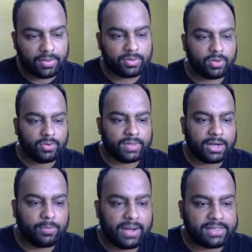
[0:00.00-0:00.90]
So that
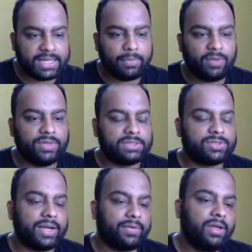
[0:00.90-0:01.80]
would be an example of this,
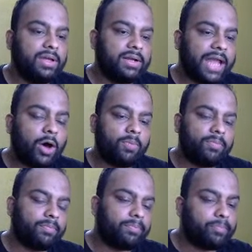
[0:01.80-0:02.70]
right? Now,
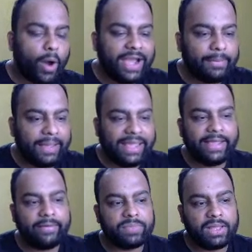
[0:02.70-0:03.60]
point
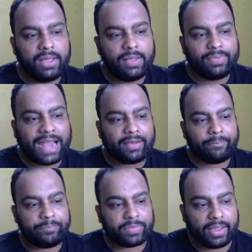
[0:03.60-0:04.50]
being
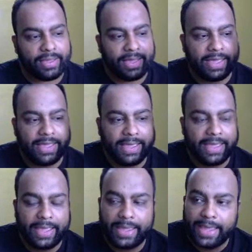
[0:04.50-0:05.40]
that
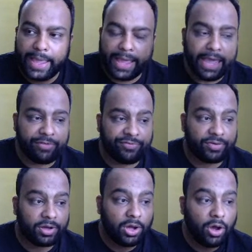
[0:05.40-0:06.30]

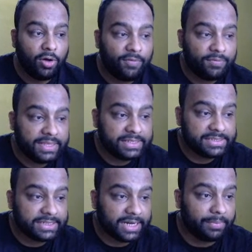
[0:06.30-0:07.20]
if this is
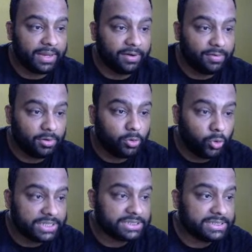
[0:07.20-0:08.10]
the term here,
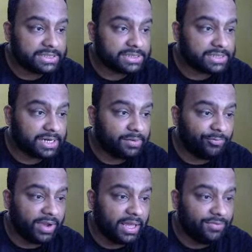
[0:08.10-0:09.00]
notice this term
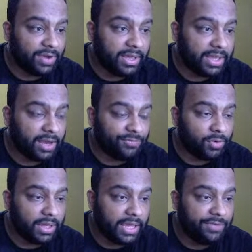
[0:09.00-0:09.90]
very, very
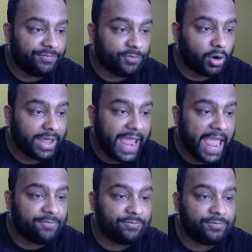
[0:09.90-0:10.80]
carefully. If for
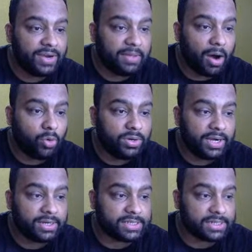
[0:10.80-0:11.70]
every
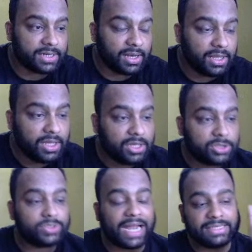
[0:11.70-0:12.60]
bounded signal,
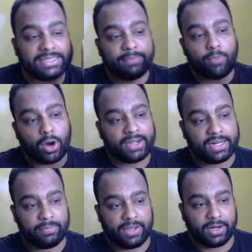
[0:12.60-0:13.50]
so that is the important
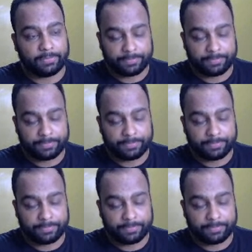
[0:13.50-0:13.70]
term here.